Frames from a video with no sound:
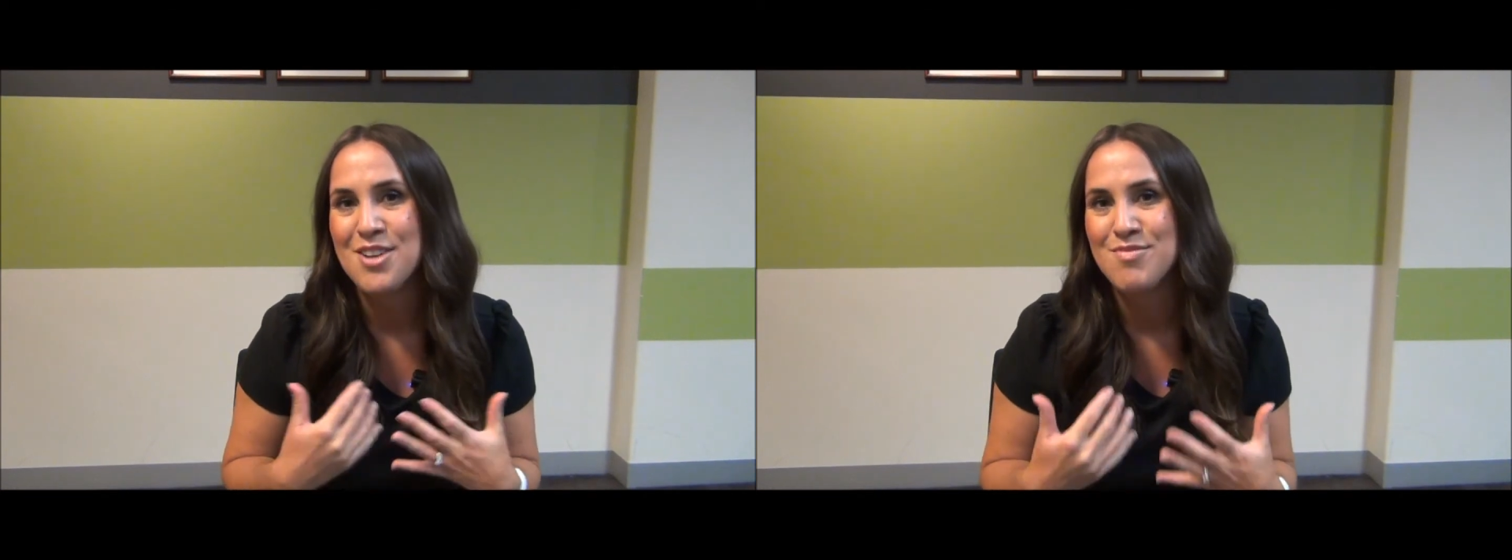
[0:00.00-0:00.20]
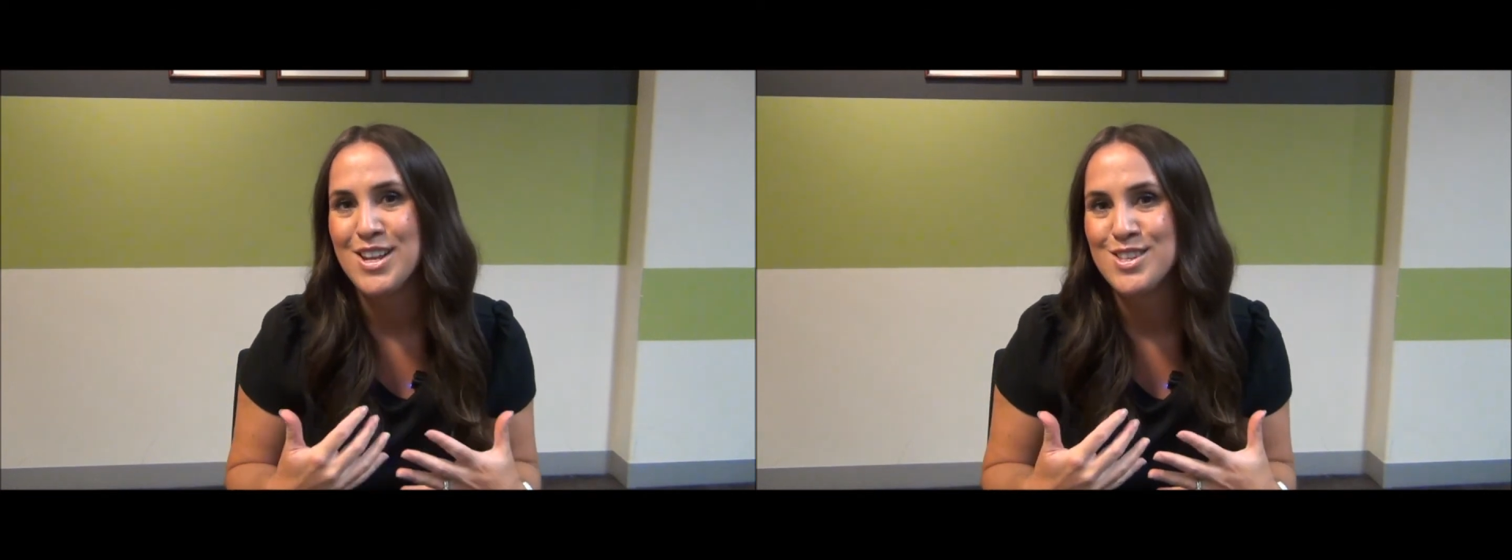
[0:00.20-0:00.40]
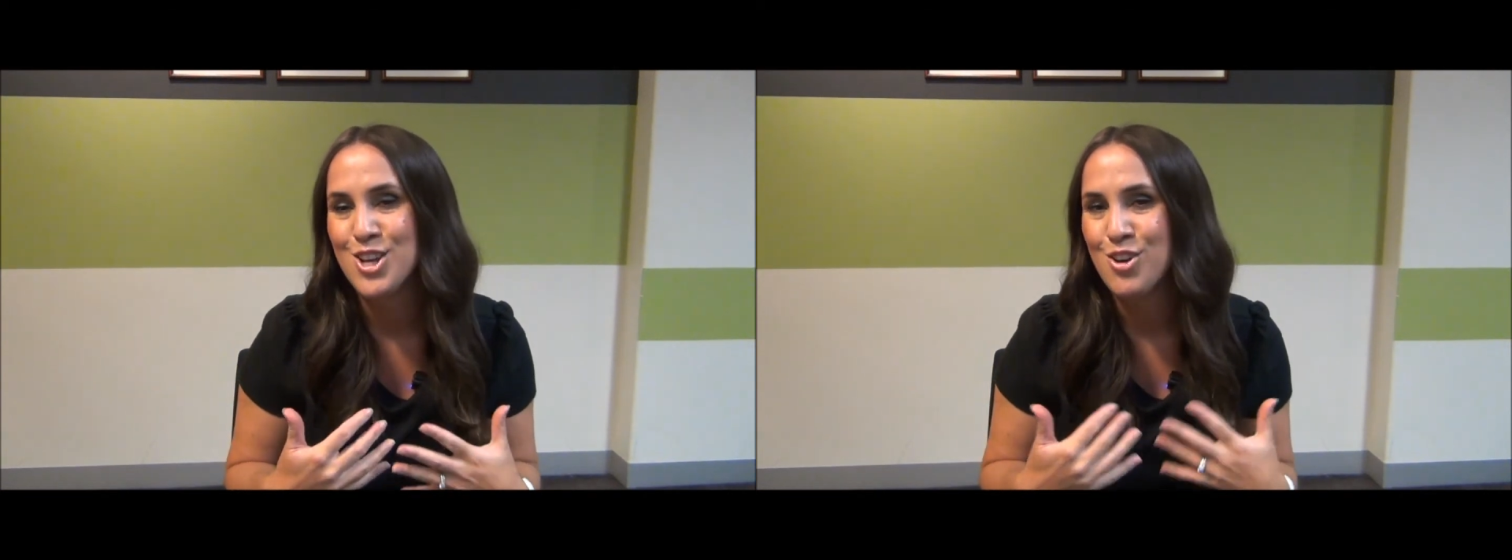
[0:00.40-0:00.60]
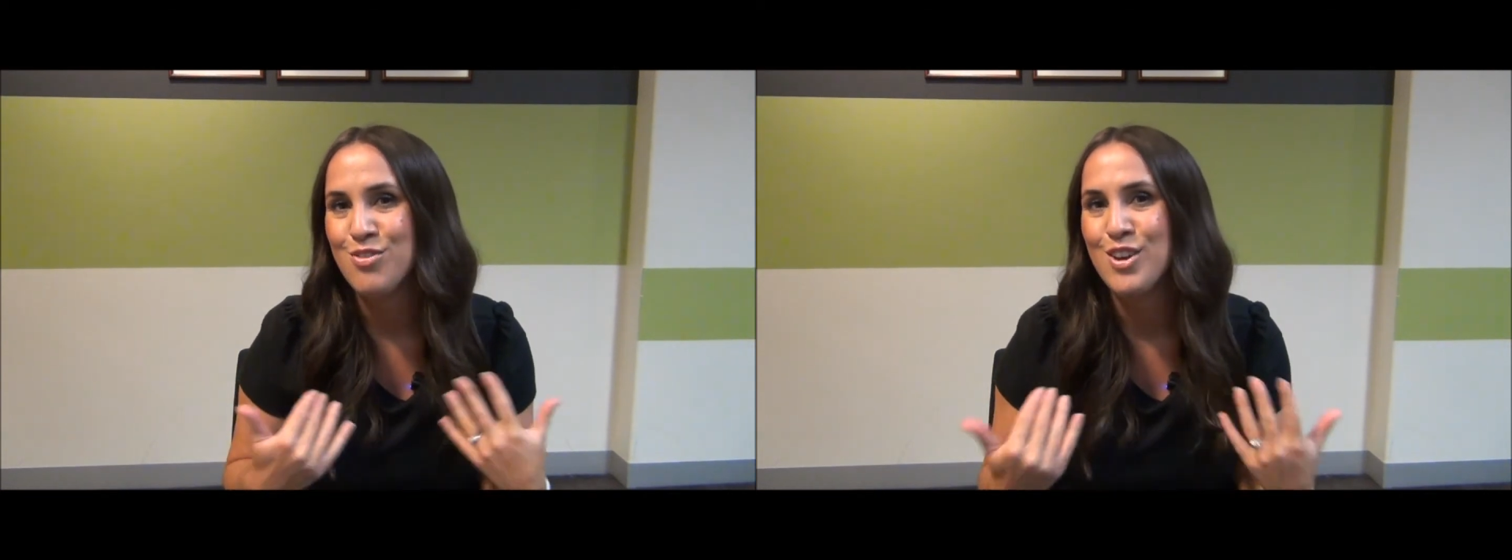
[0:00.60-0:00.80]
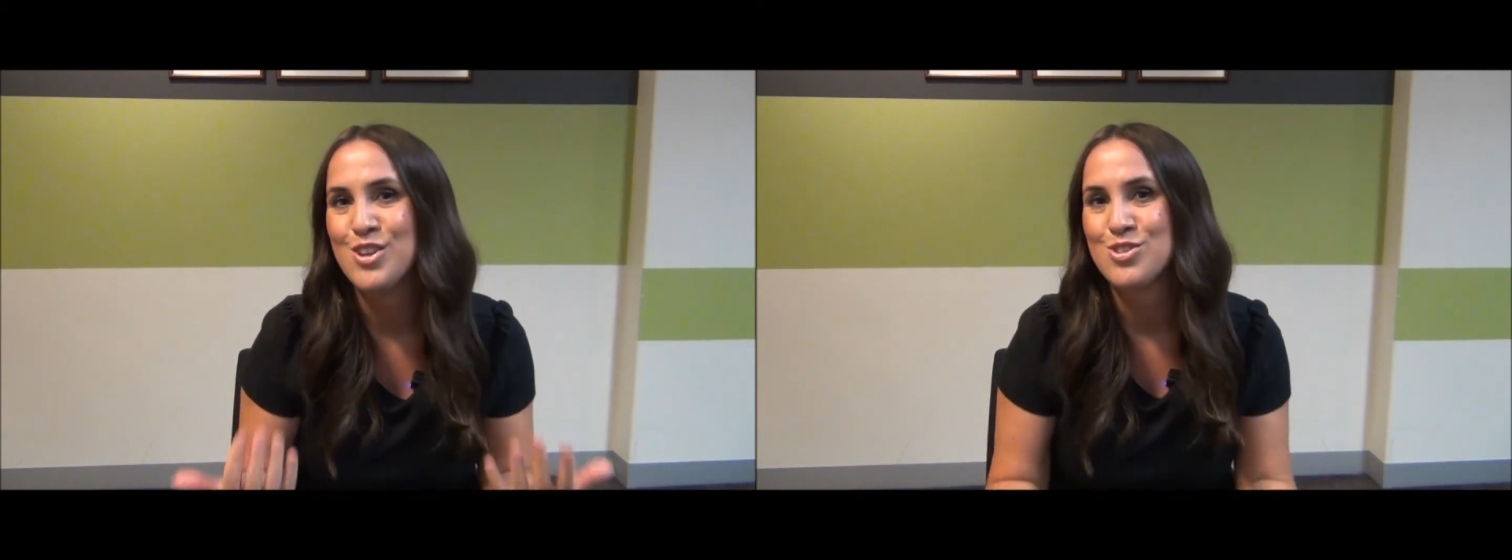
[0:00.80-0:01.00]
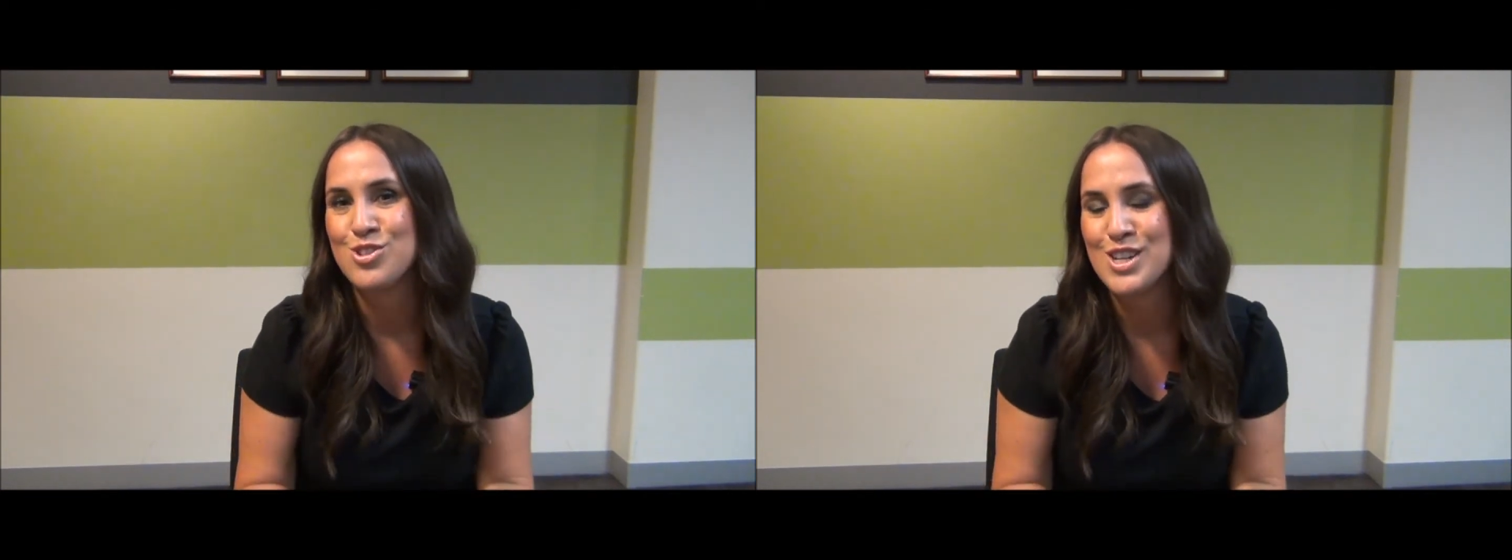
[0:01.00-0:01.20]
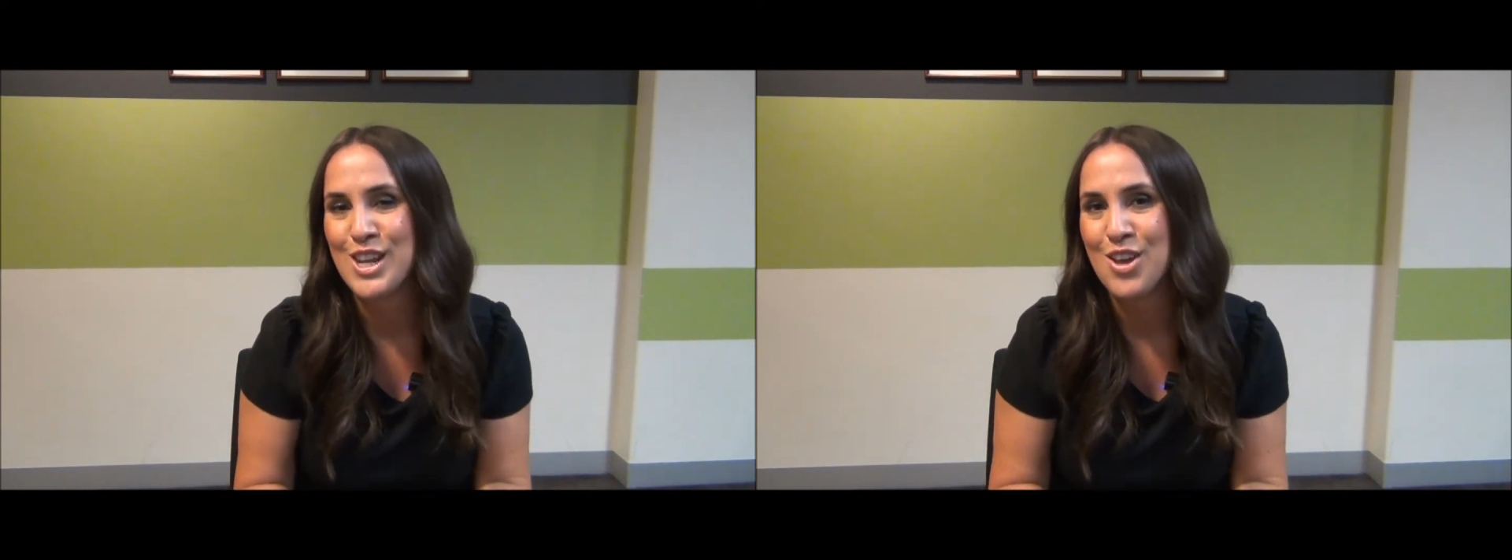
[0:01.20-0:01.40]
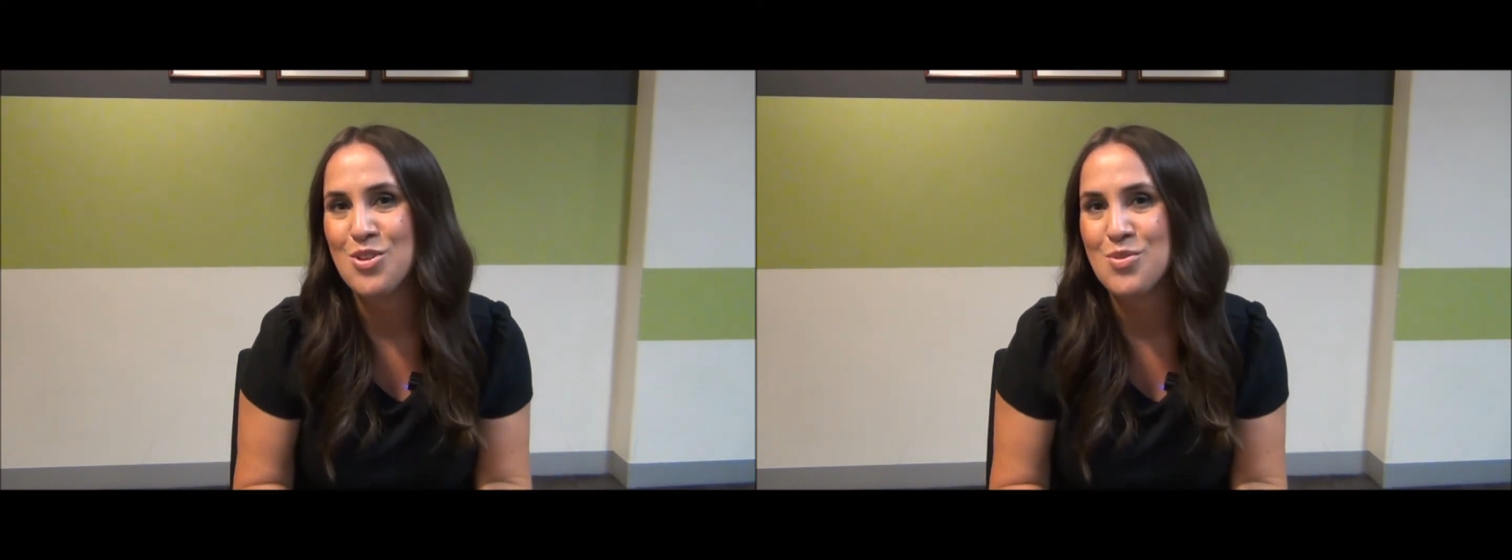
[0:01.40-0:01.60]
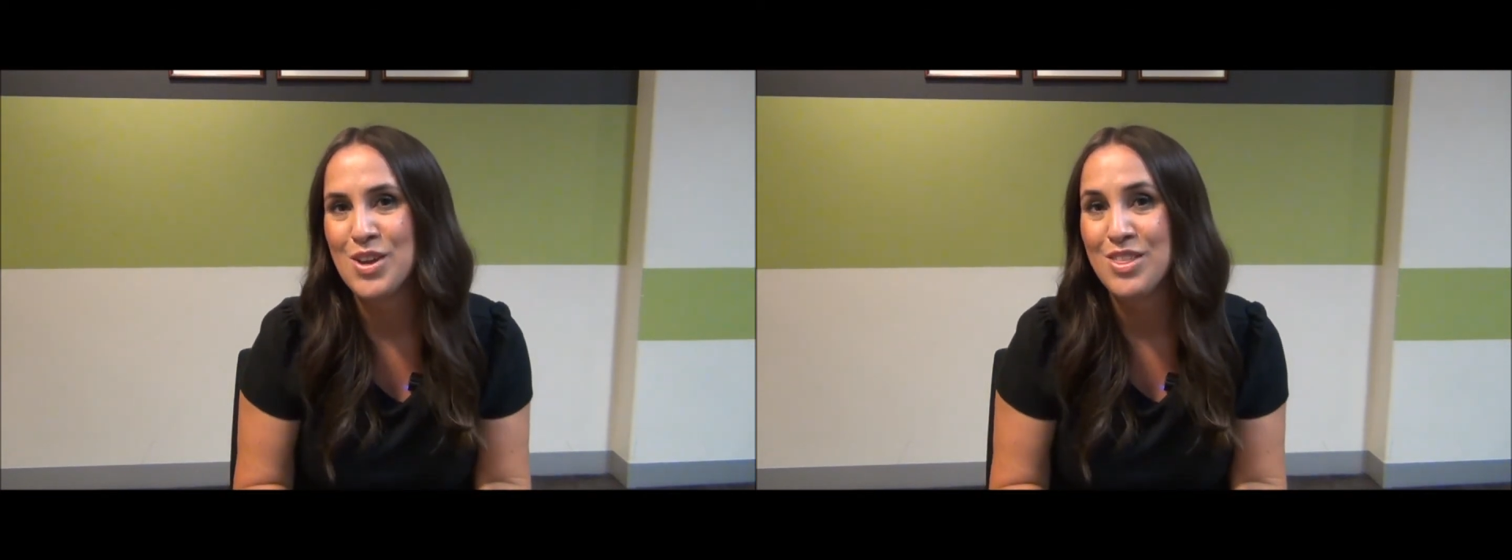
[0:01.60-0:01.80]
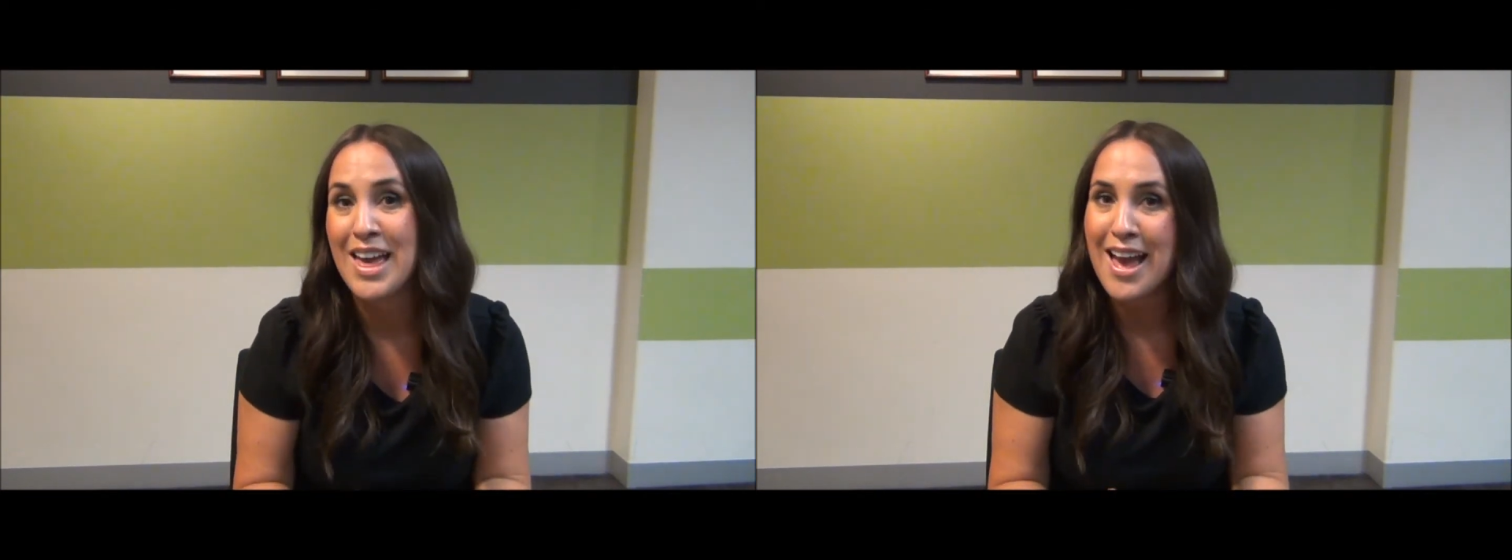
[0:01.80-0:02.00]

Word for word: and myself as together with